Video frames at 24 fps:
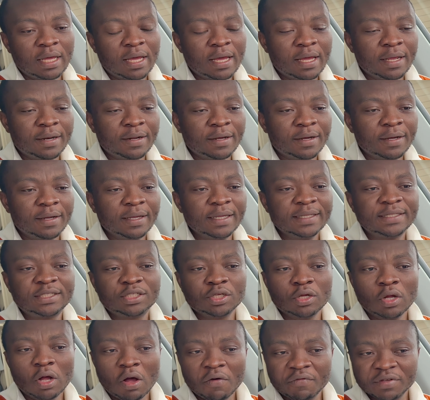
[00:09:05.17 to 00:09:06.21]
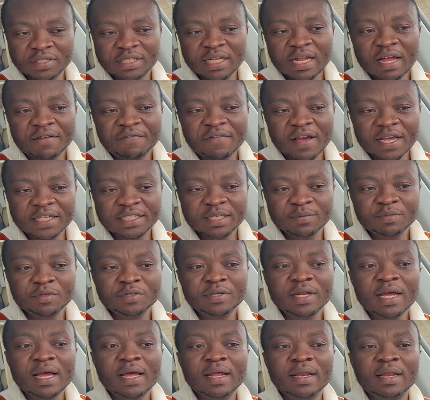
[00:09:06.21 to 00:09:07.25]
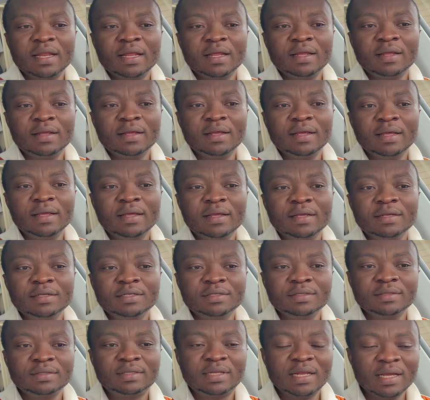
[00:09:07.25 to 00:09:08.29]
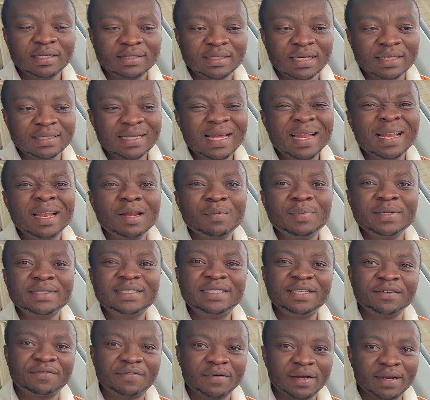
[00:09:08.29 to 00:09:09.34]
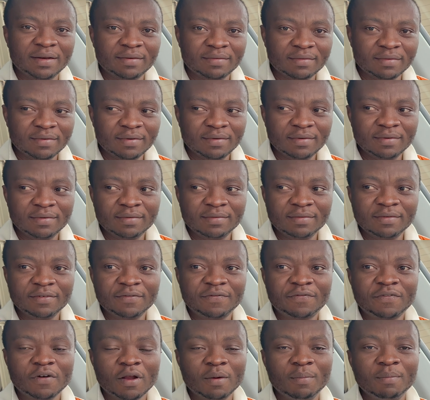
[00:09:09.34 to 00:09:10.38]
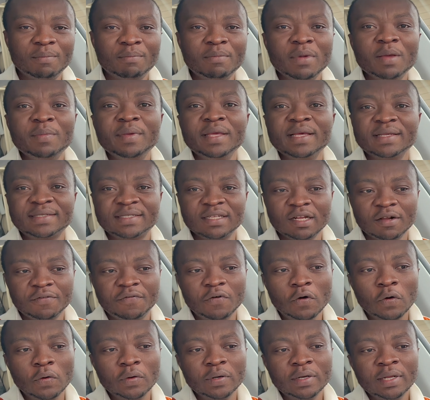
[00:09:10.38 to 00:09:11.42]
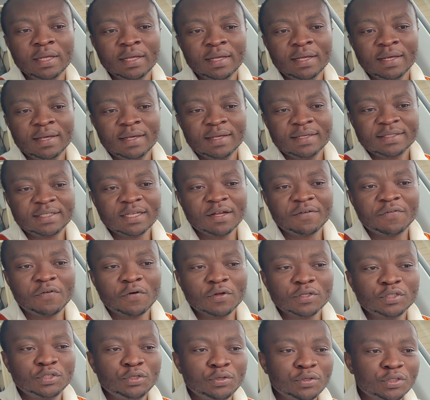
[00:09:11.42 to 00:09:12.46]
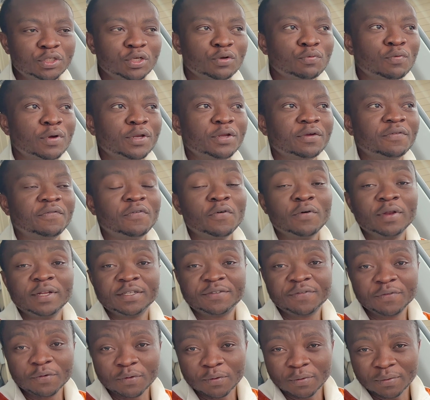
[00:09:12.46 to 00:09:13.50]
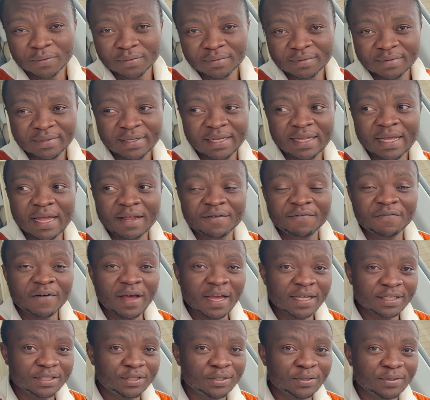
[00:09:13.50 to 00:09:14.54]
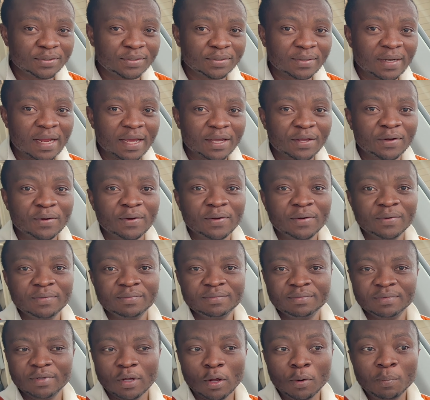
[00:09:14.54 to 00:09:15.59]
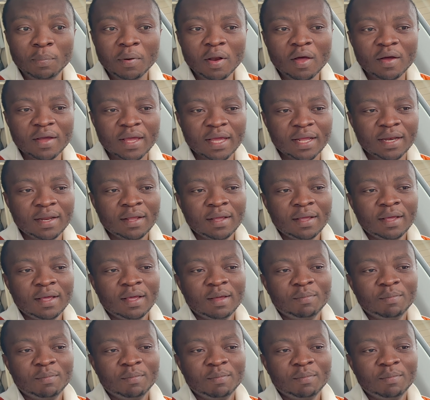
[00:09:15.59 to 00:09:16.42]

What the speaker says: And it's obviously advisable that Teslas are a little bit different from maybe a cell phone. Cell phones, usually when your phone is full, they advise you to, like, you know, unplug it.